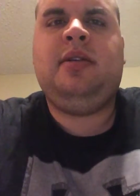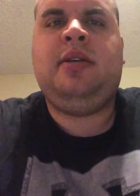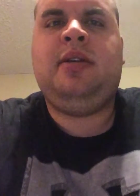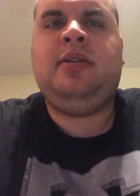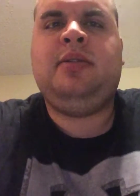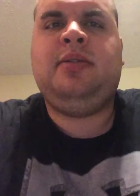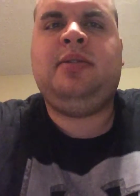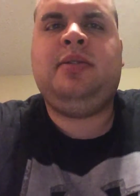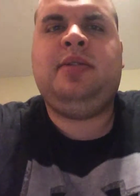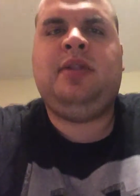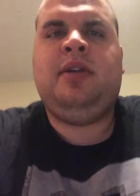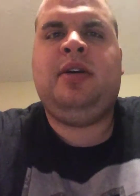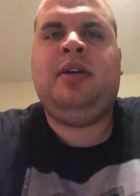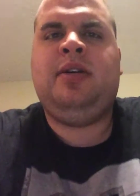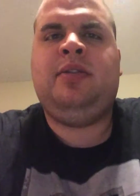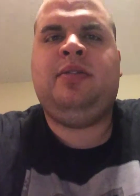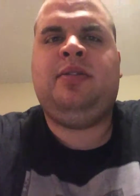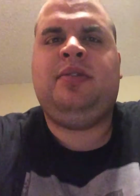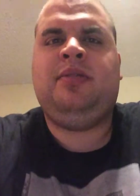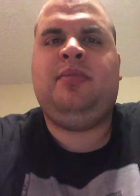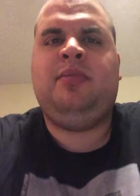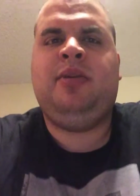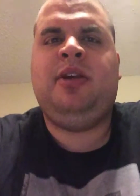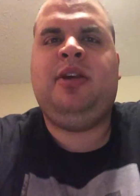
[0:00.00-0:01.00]
and Sean
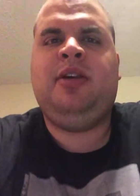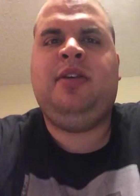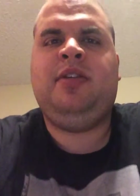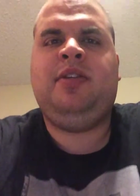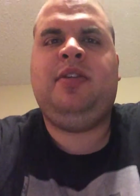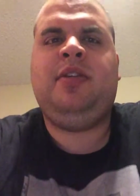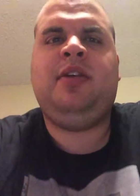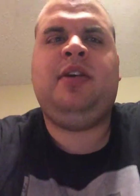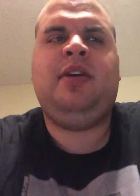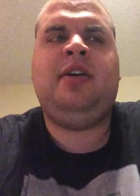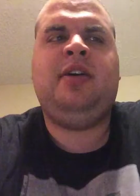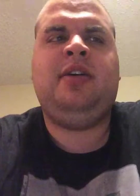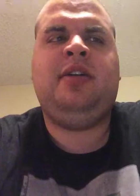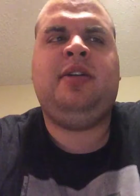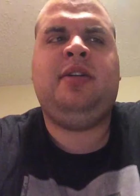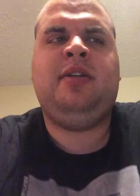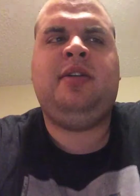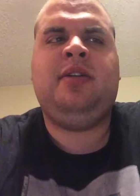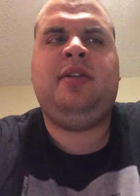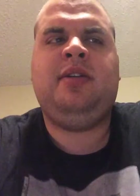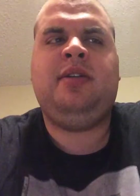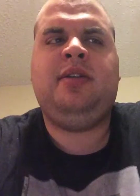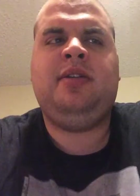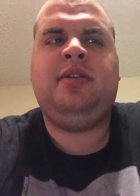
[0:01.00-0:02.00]
Smith,
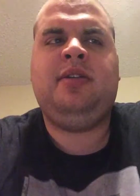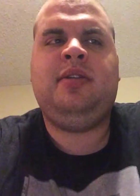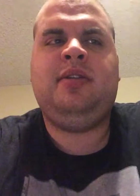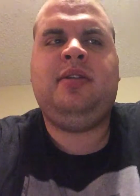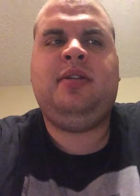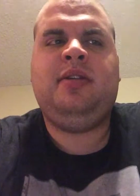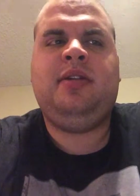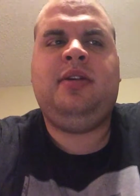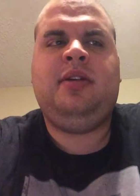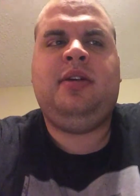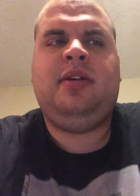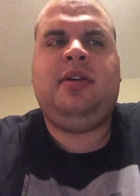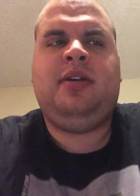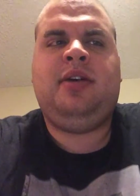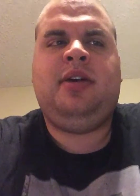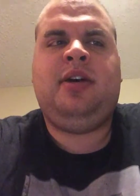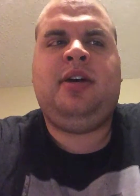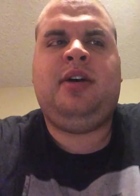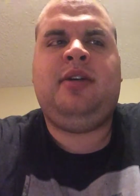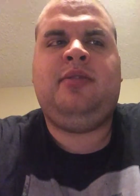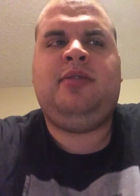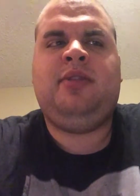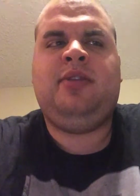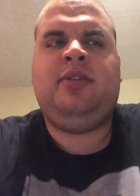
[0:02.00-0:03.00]
an
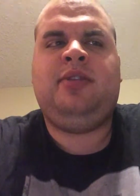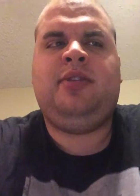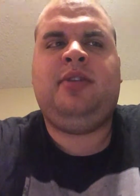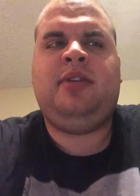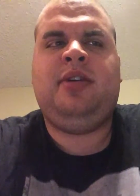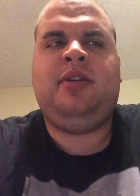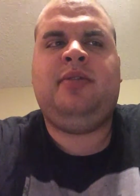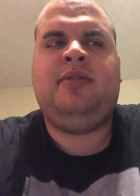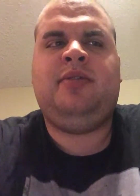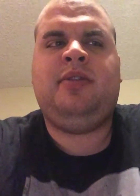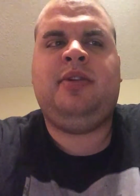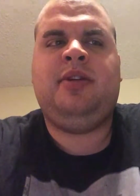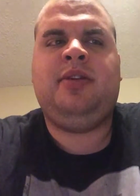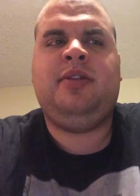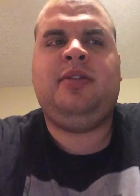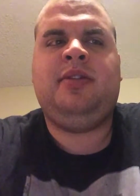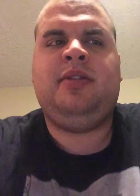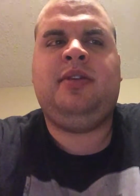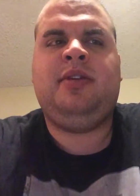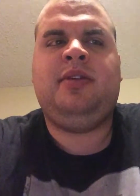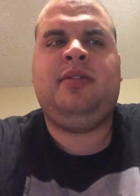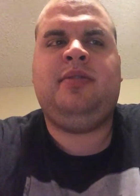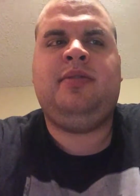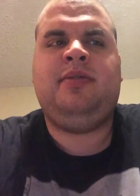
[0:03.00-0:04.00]
officer for
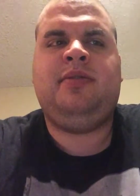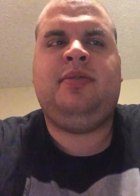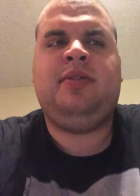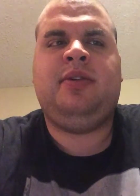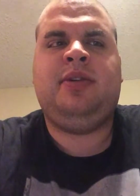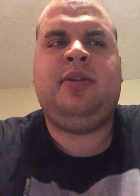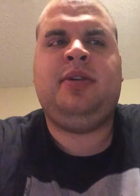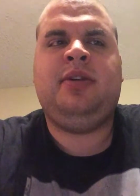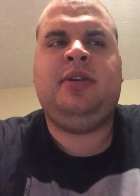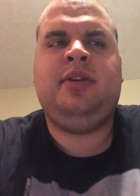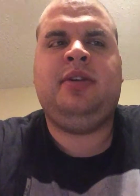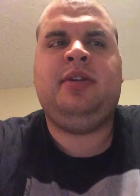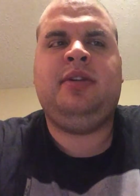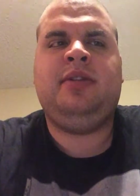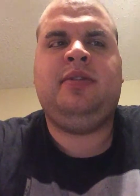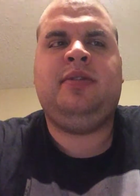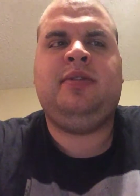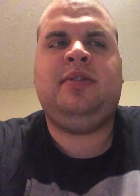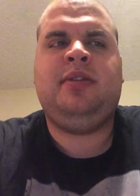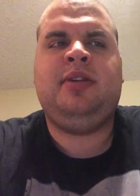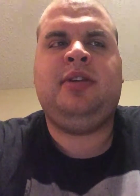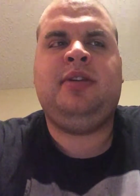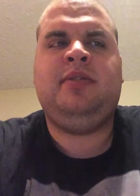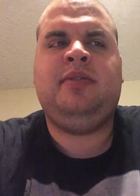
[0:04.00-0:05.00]
the Foreign
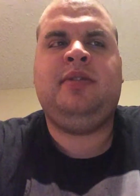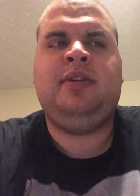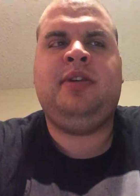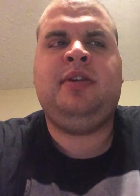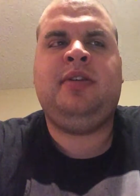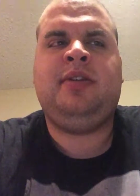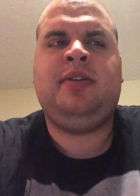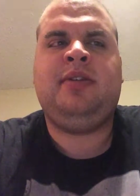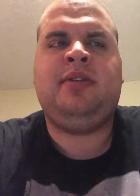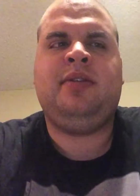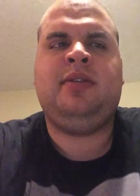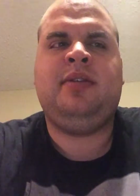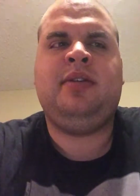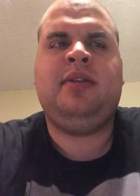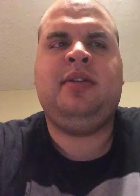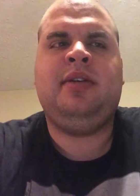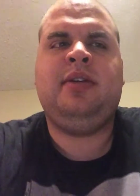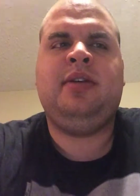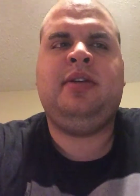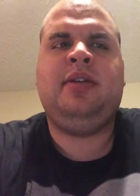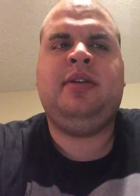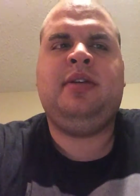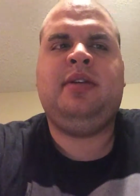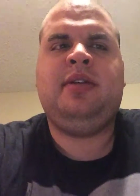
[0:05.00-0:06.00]
Service,
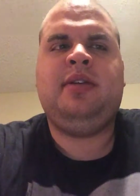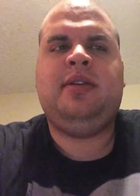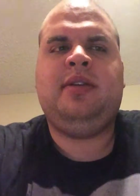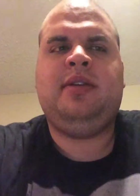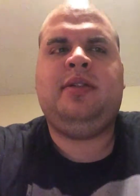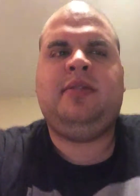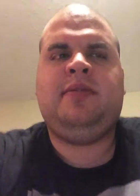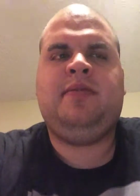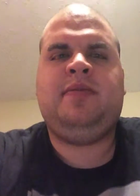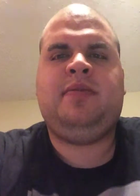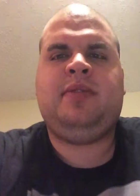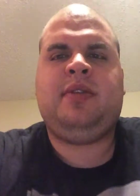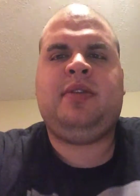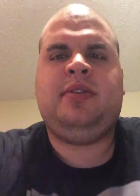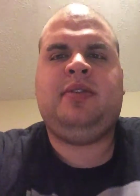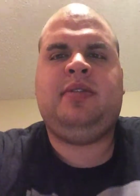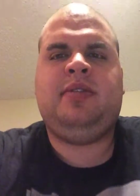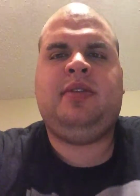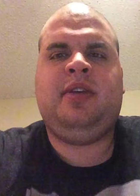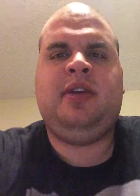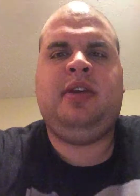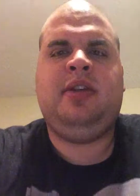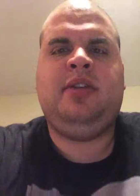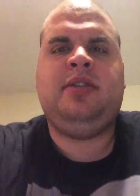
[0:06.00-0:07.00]

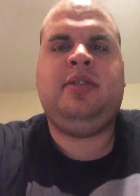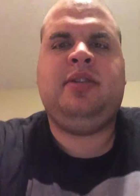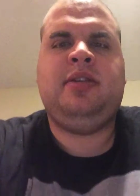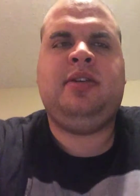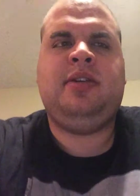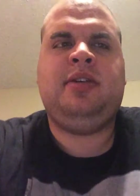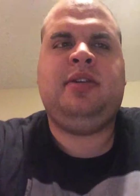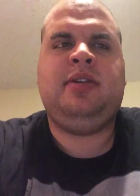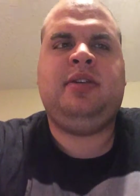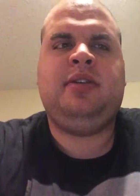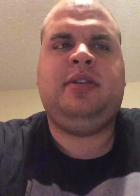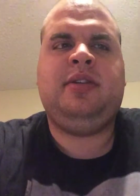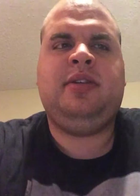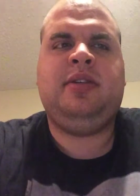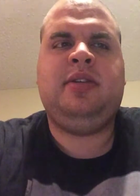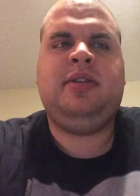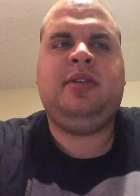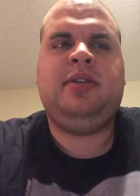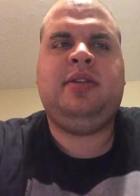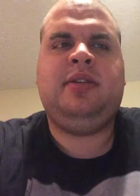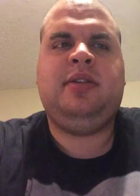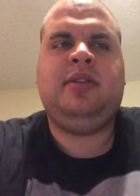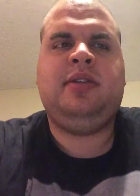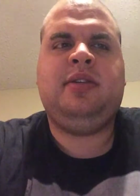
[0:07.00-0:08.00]
stationed
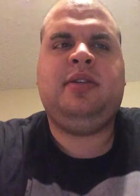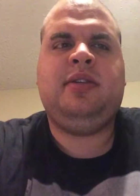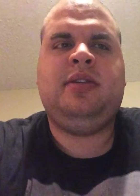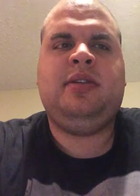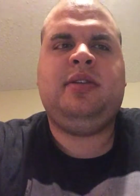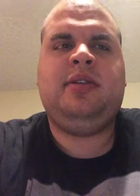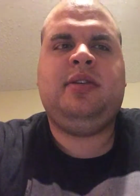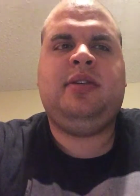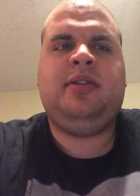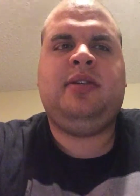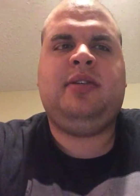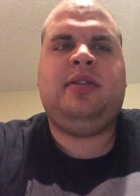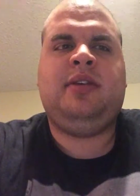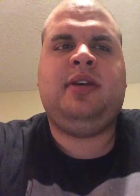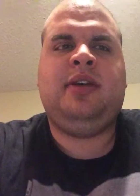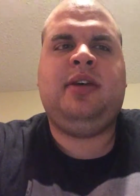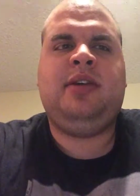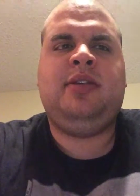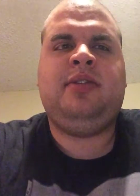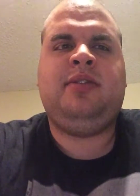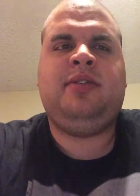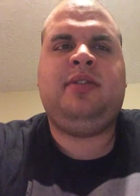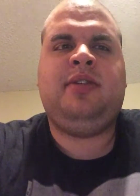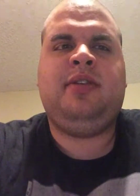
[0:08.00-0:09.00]

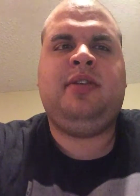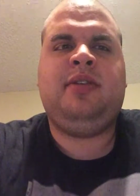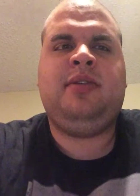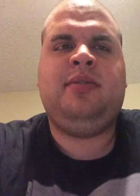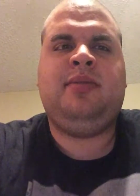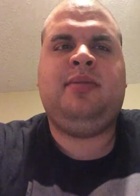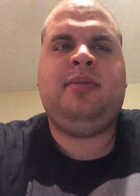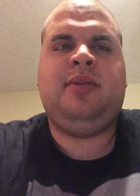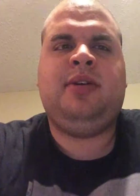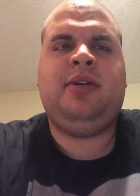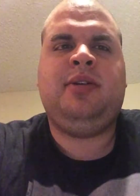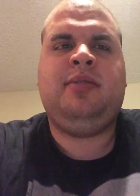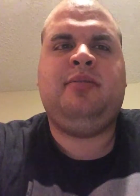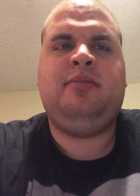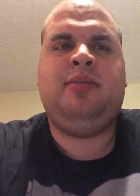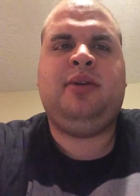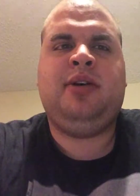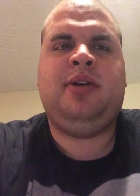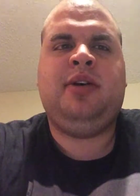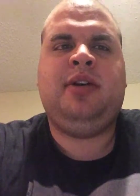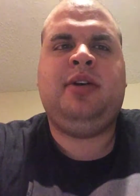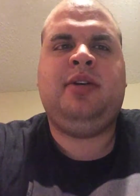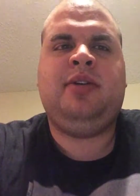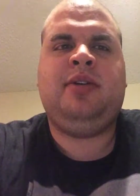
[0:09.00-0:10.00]
less than one
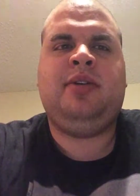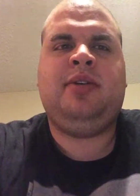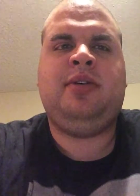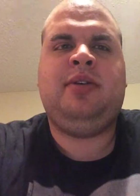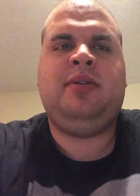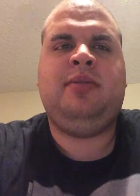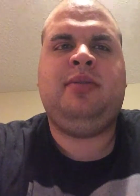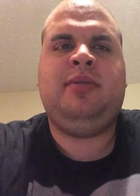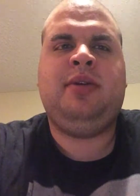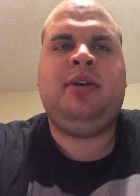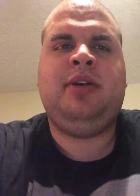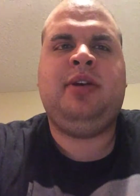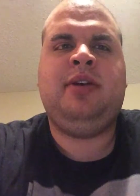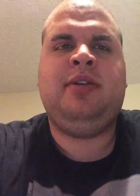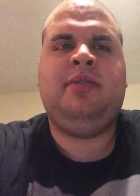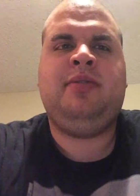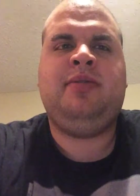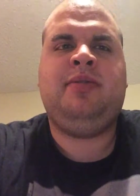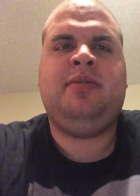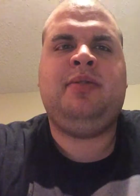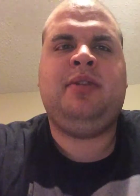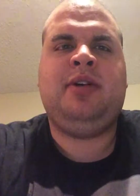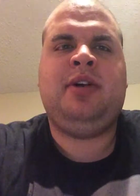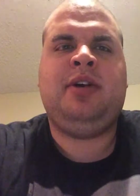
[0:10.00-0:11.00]
mile away
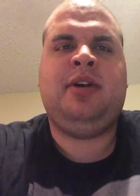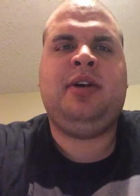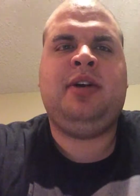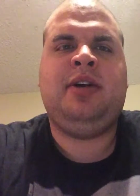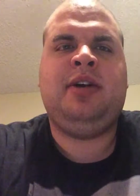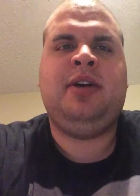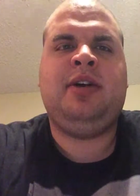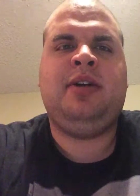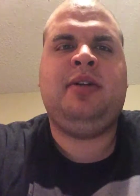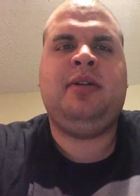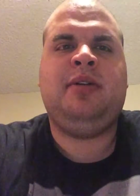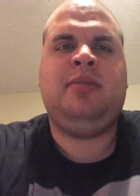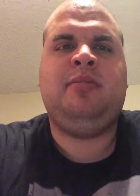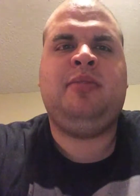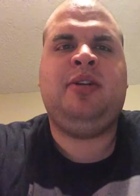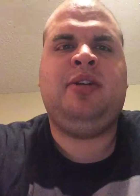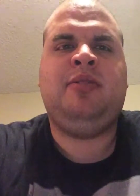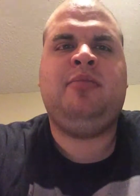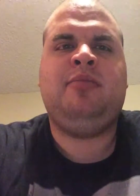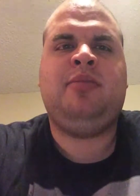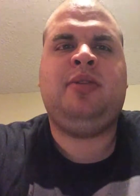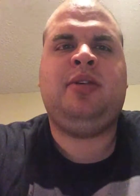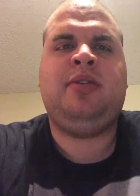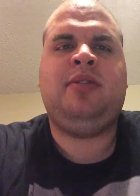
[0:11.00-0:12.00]
are
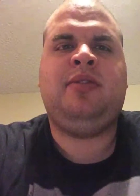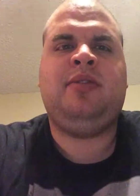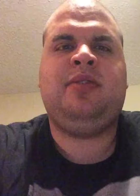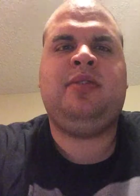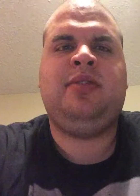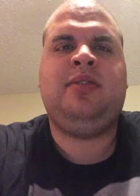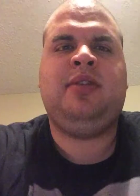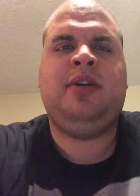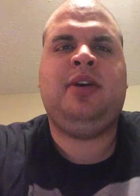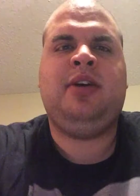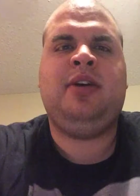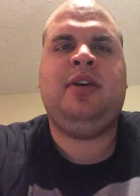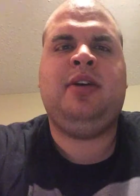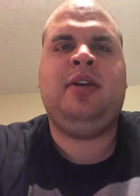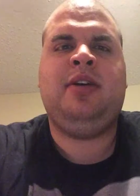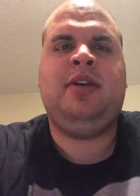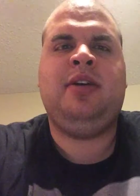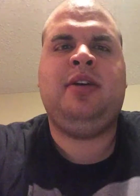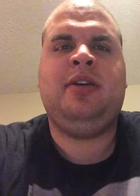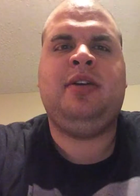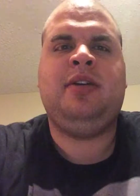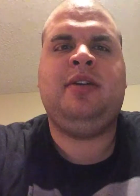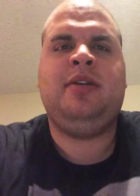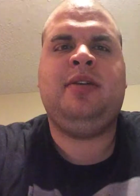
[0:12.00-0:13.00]
members
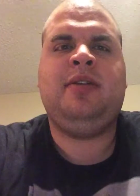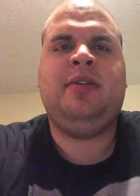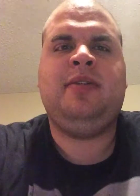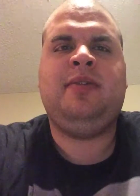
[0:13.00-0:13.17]
starring